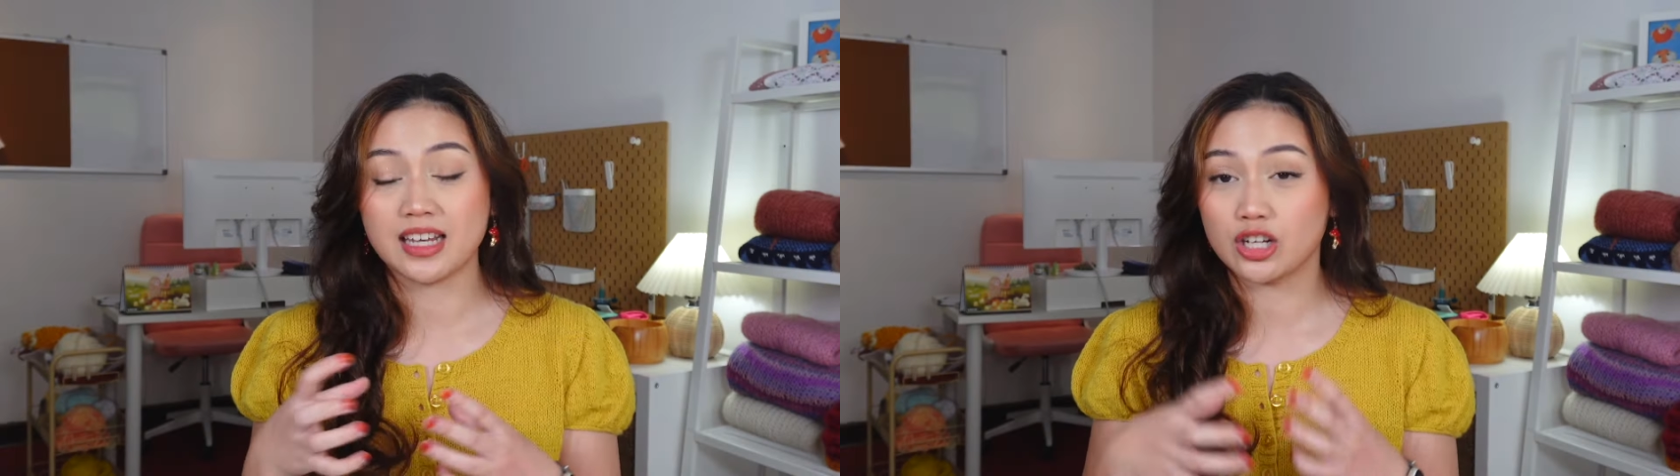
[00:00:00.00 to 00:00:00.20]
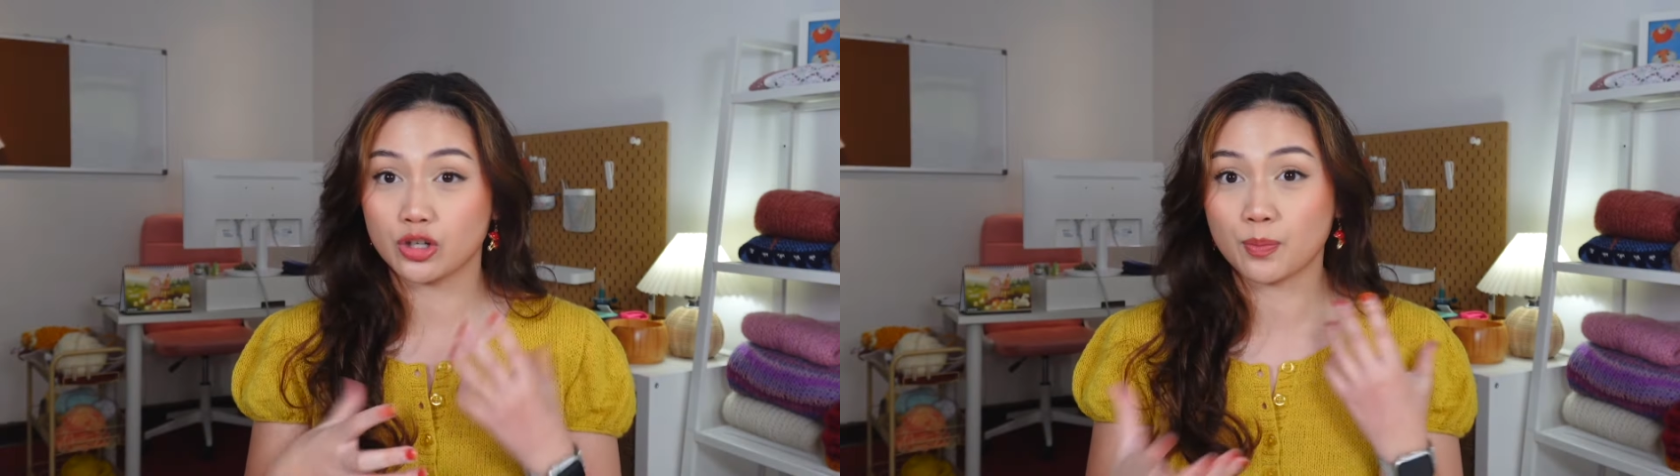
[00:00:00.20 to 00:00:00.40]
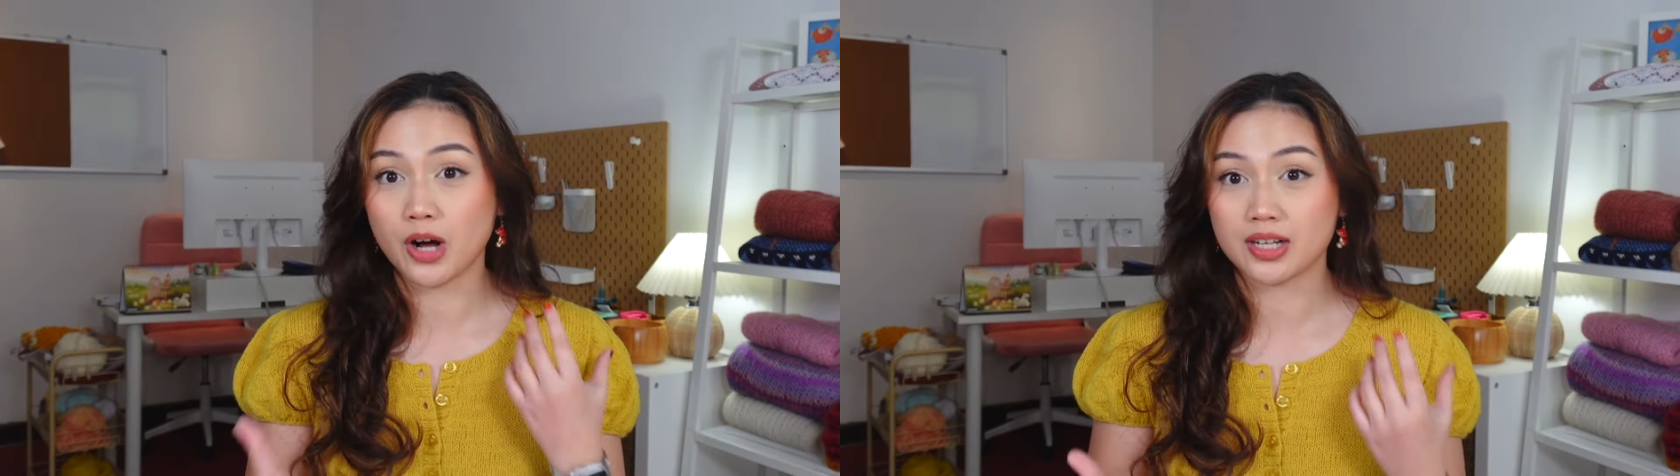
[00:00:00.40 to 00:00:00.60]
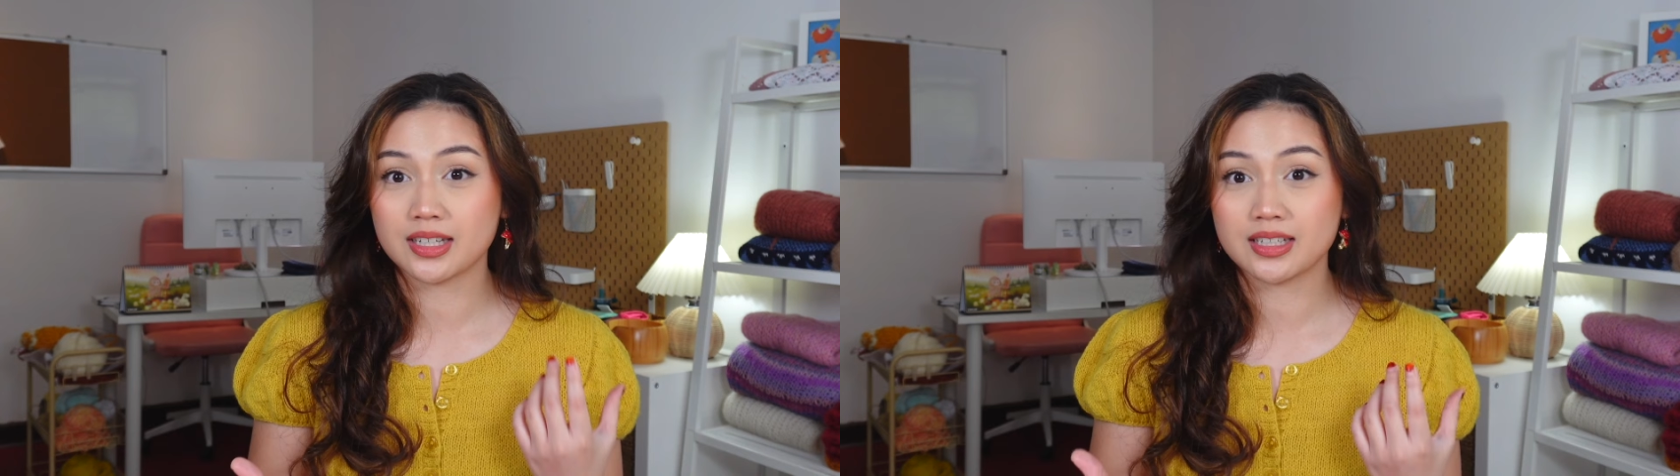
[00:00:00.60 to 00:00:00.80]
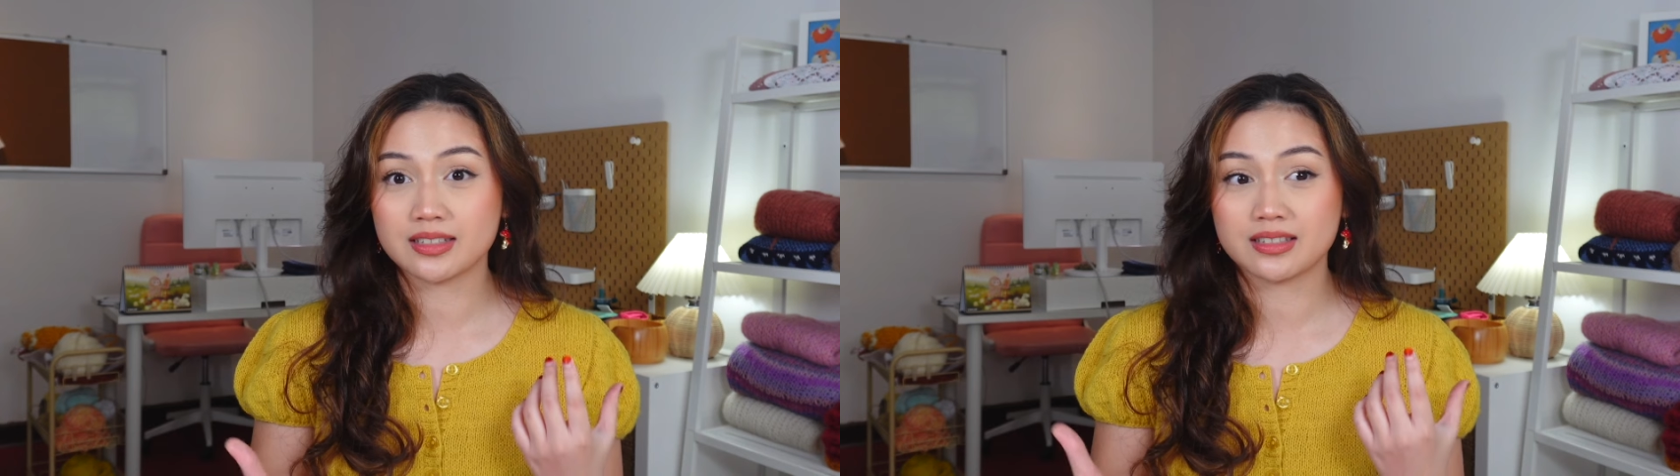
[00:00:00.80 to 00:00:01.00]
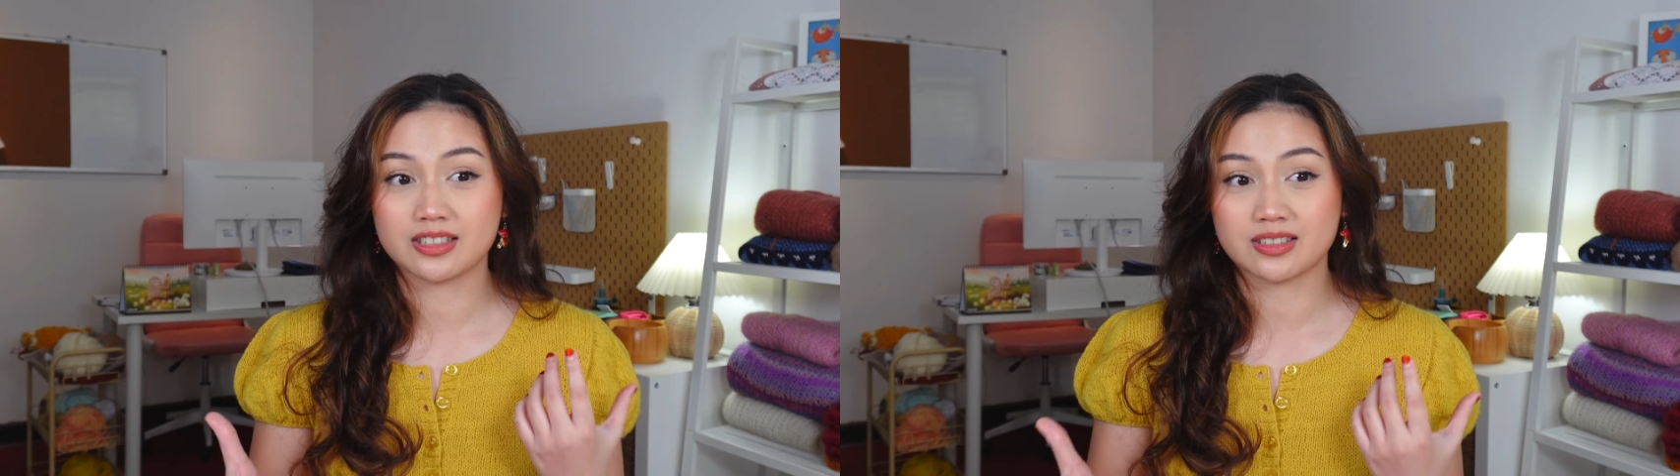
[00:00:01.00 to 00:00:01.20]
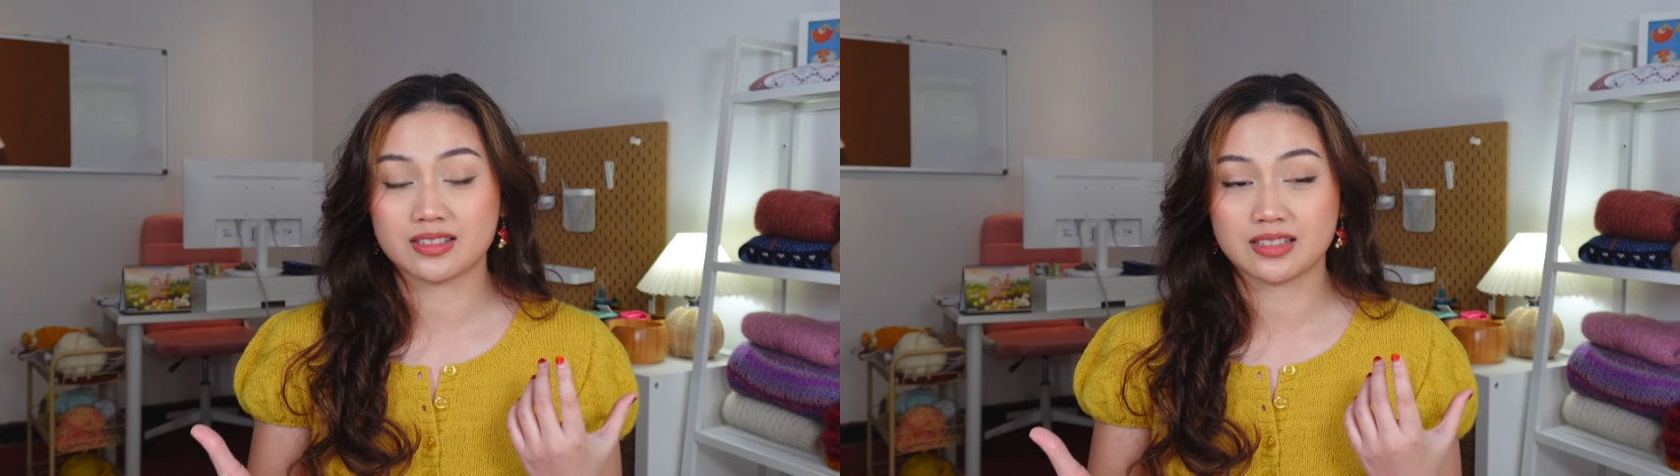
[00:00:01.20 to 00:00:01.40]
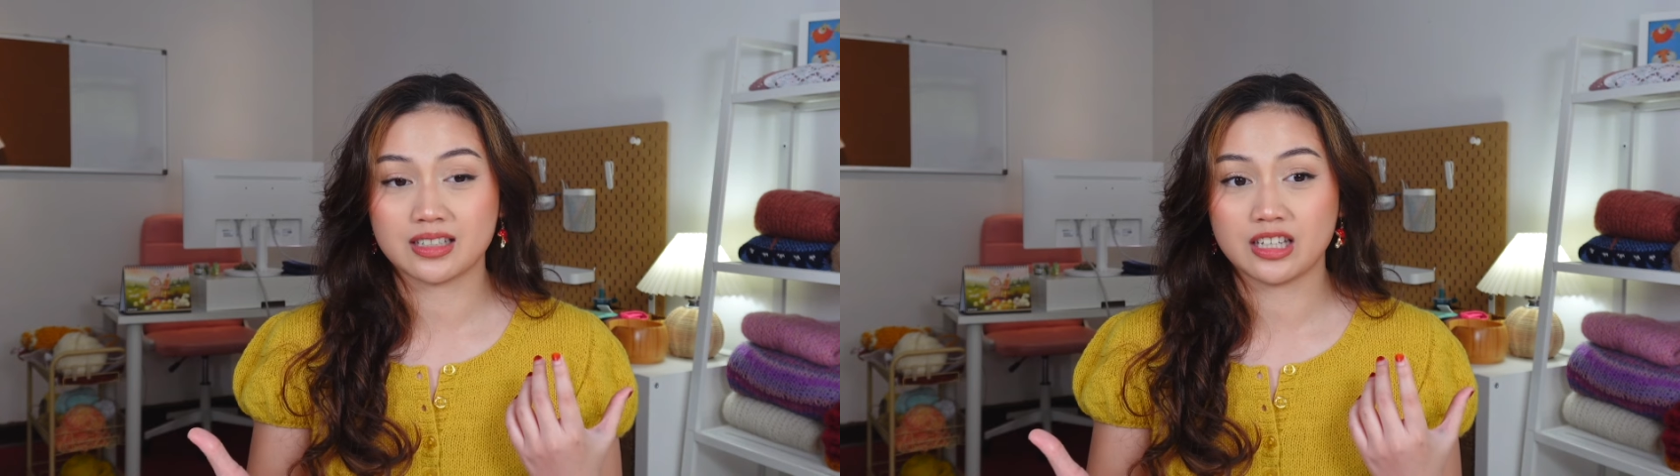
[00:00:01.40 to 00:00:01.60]
inner pockets
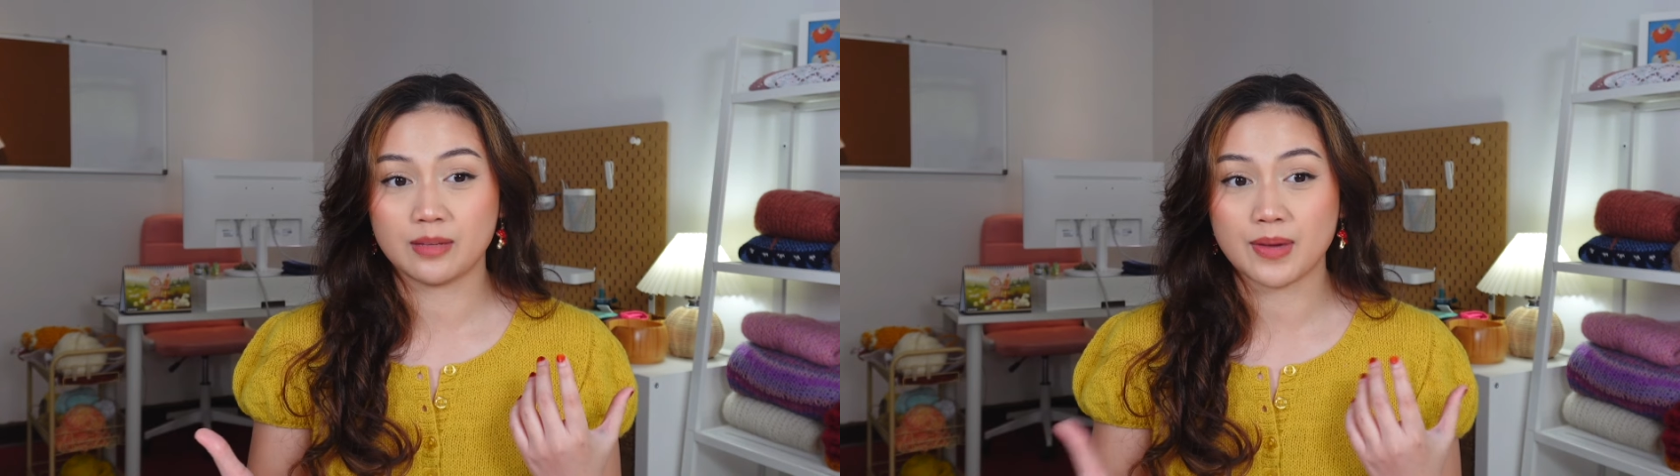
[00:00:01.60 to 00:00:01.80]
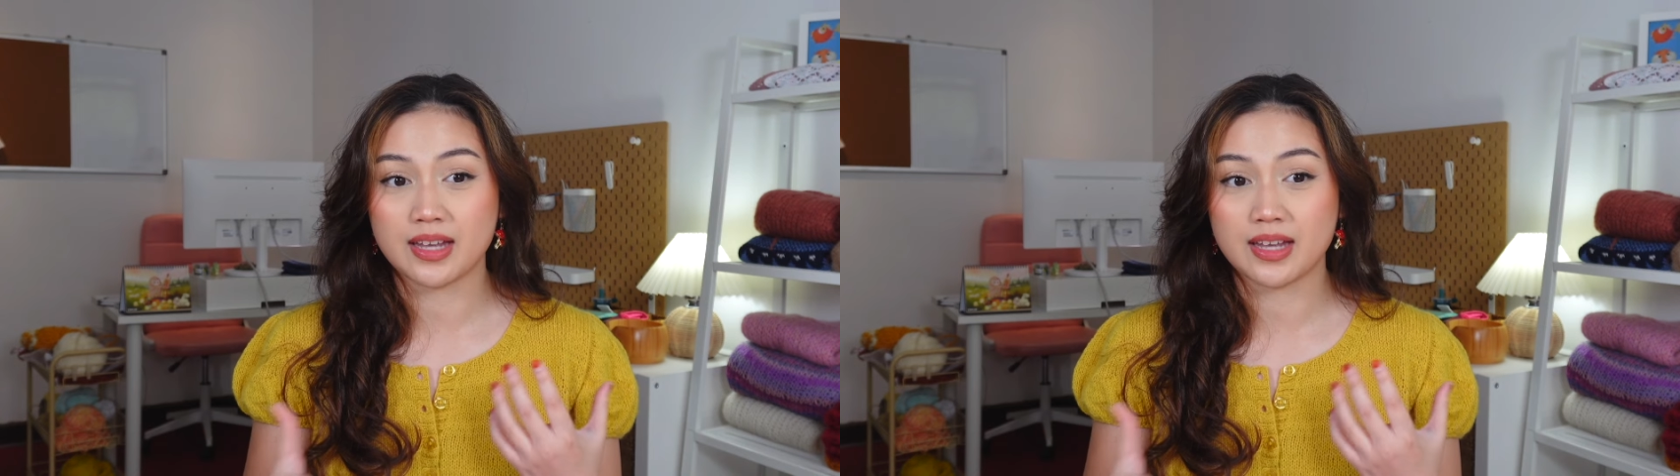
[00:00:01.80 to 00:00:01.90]
just to keep